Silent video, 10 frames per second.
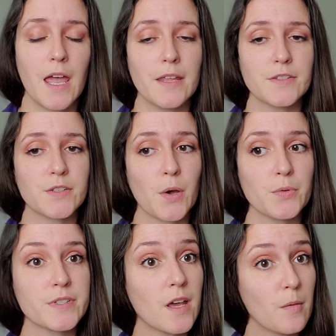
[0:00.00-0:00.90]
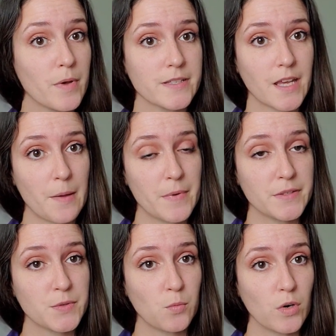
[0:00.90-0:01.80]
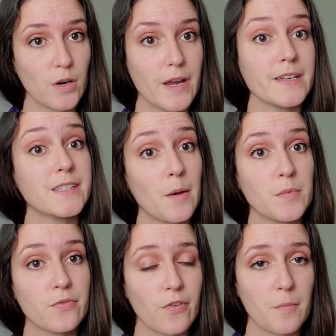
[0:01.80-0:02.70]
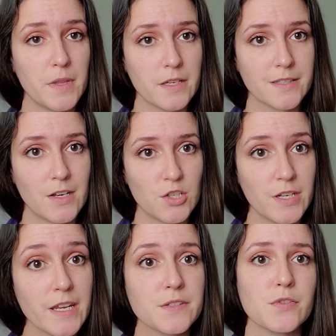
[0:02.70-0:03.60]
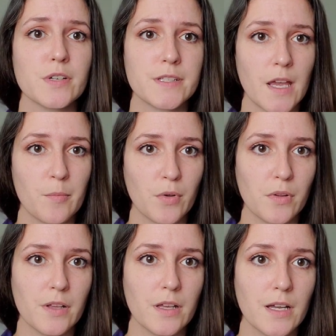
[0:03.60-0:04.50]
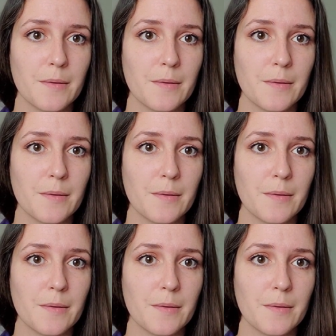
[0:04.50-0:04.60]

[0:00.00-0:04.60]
And so some assignments were exempt from the extension days, for example,